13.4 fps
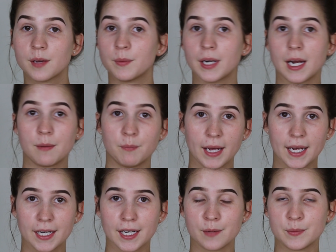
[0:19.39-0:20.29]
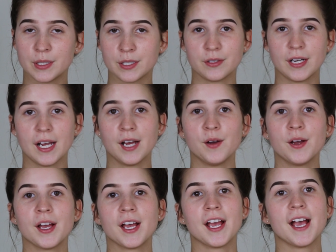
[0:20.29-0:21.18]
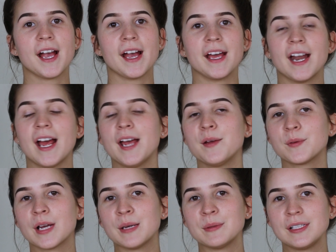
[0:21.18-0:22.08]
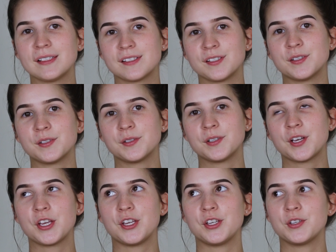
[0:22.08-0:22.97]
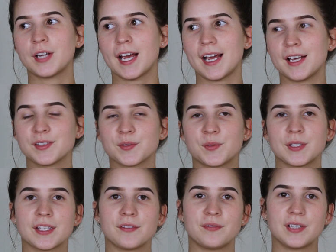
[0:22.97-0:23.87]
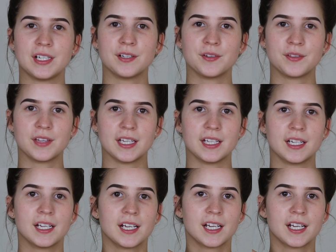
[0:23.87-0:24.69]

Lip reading: But I'm back, I'm here now, and I am coming to you guys with a video that